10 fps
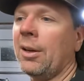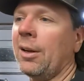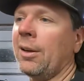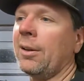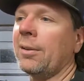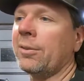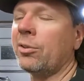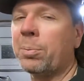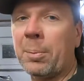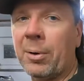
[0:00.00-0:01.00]

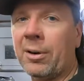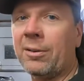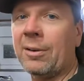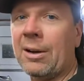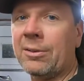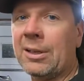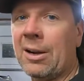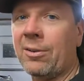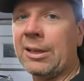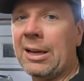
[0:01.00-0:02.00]
Superbird around
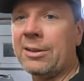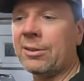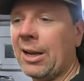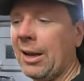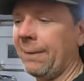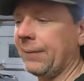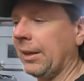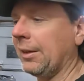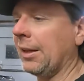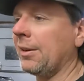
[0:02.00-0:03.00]
town a guy's got.
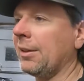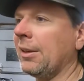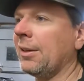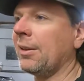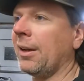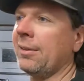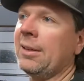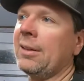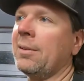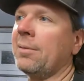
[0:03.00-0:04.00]
And then I
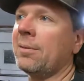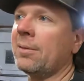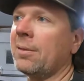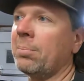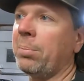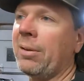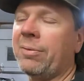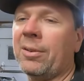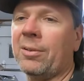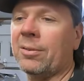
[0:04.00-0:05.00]
think in
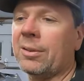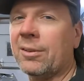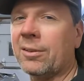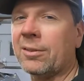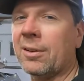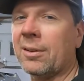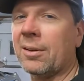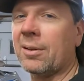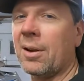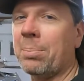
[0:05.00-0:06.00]
Buffalo, there's
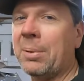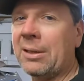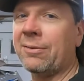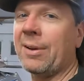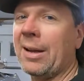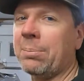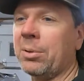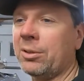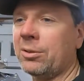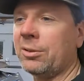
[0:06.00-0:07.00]
a B5
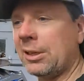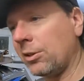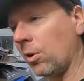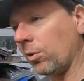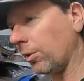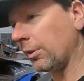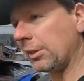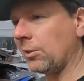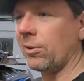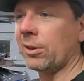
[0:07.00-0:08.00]
blue Daytona or a
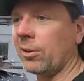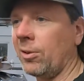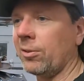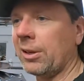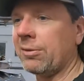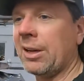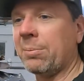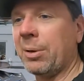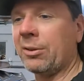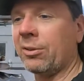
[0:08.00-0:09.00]
Daytona clone. I've got
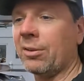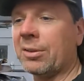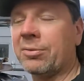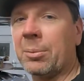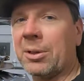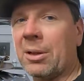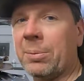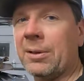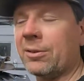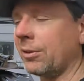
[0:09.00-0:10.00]
a picture of it from a
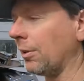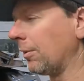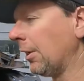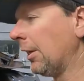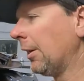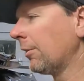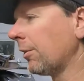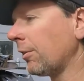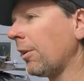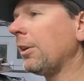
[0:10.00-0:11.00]
couple years ago. So
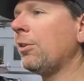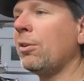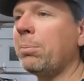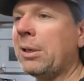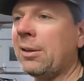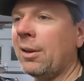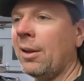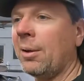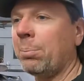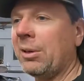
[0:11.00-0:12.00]
there's already two
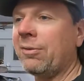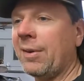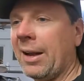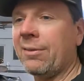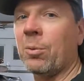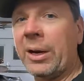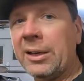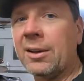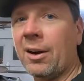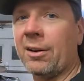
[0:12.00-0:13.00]
B5
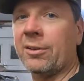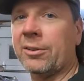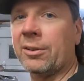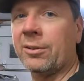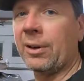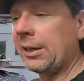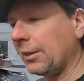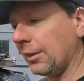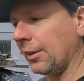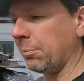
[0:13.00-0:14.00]
wing cars right
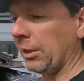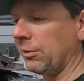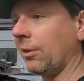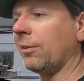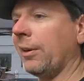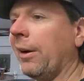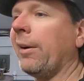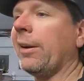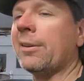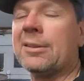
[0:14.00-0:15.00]
in my general
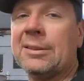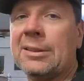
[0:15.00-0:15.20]
area.